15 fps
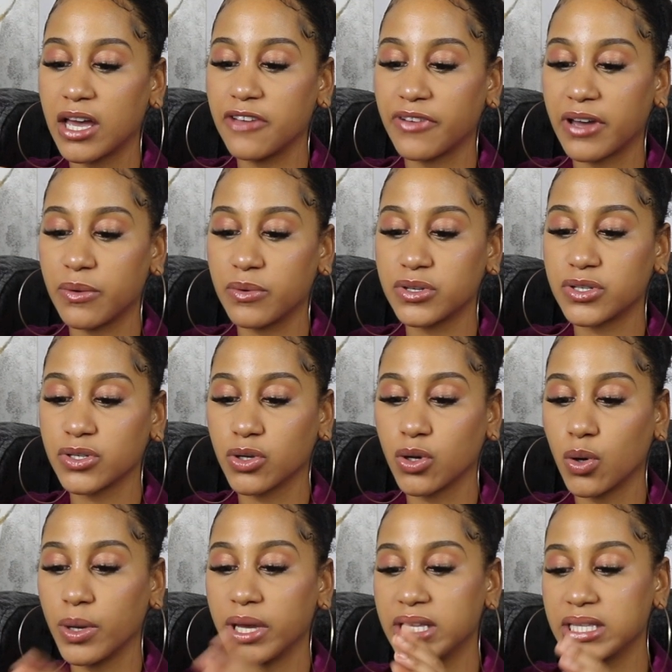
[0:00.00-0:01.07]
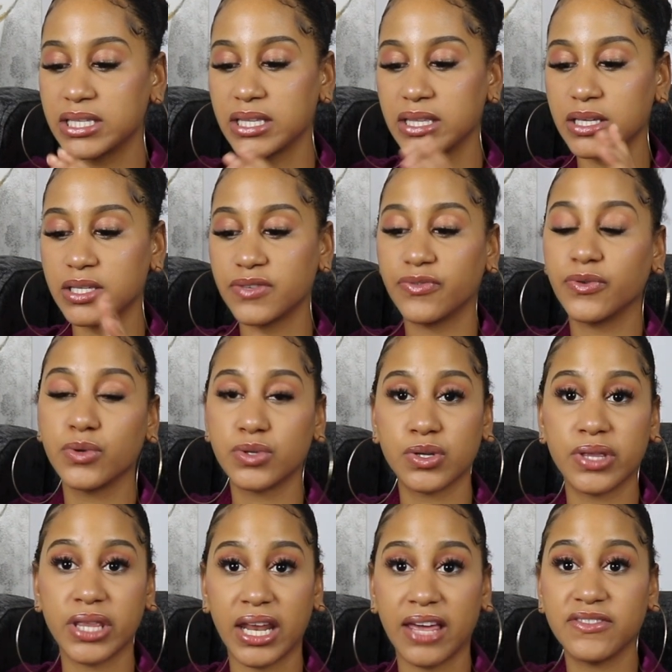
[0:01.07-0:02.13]
if I was to go into this photo
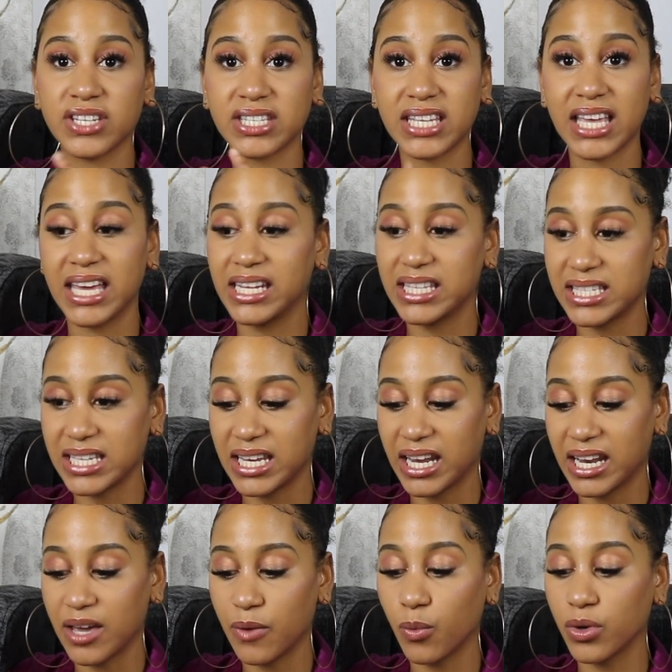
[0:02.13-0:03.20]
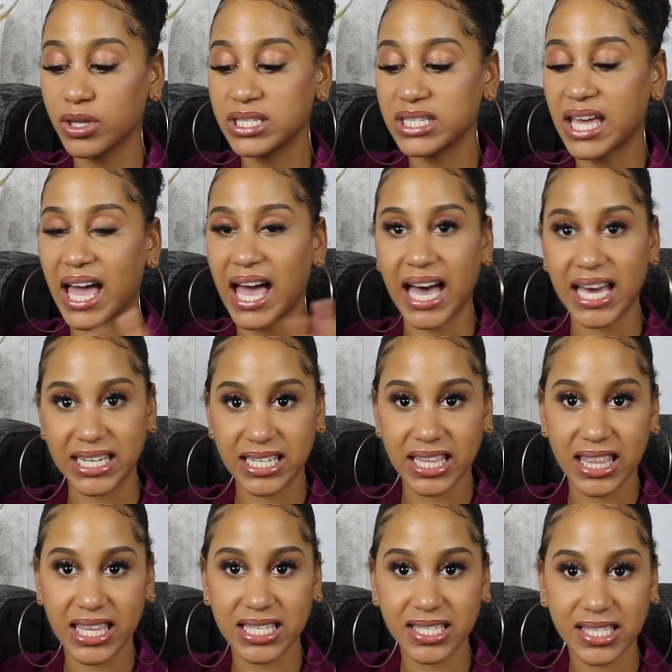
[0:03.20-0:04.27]
that I've just edited and I want to add
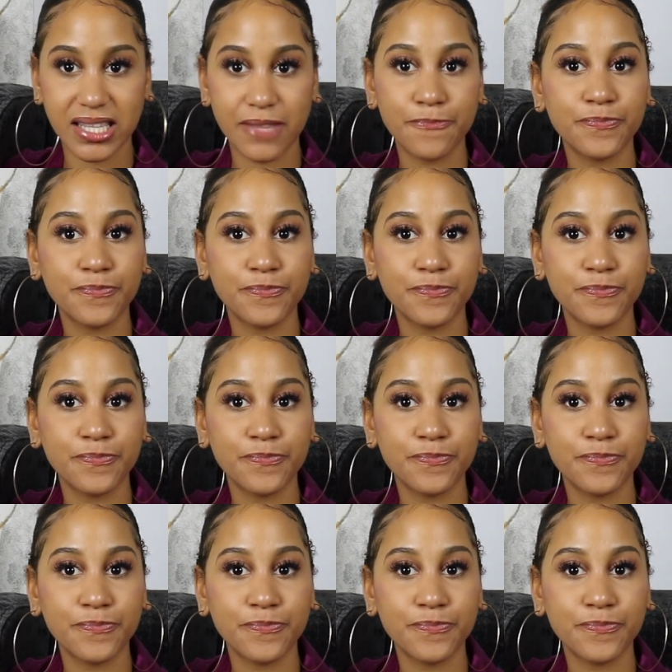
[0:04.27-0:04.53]
this